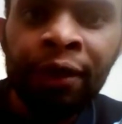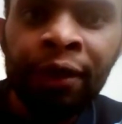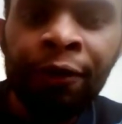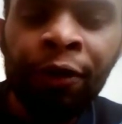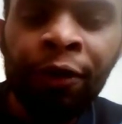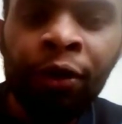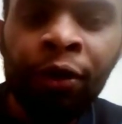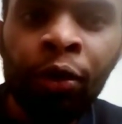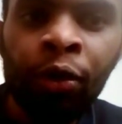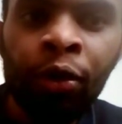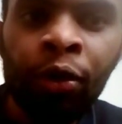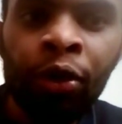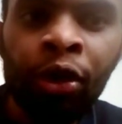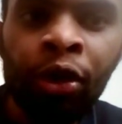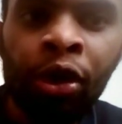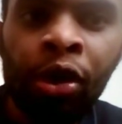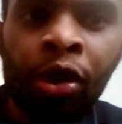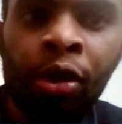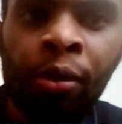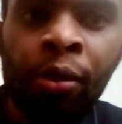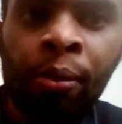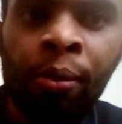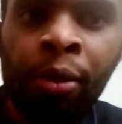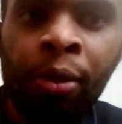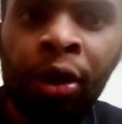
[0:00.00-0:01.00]
difficult
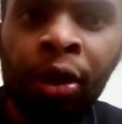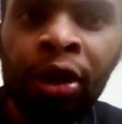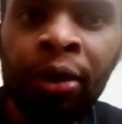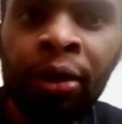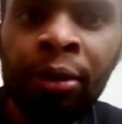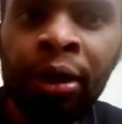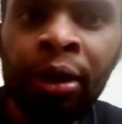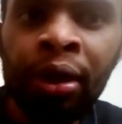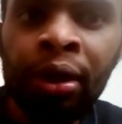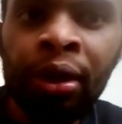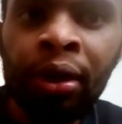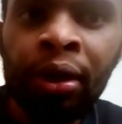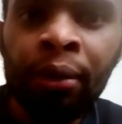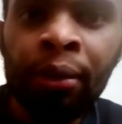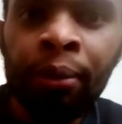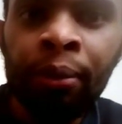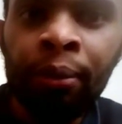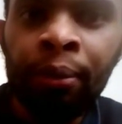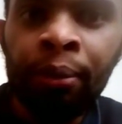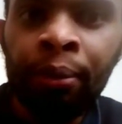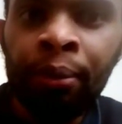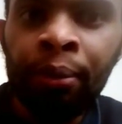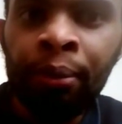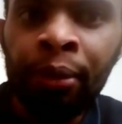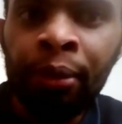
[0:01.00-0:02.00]
your body be,
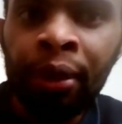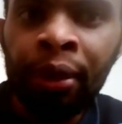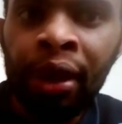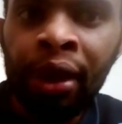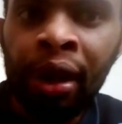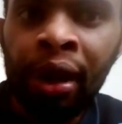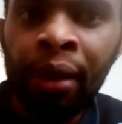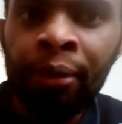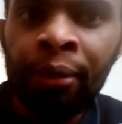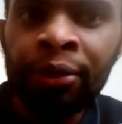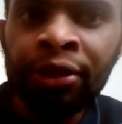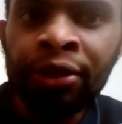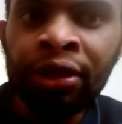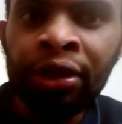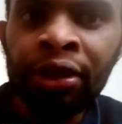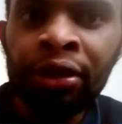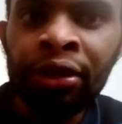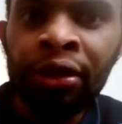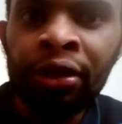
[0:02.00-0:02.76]
becomes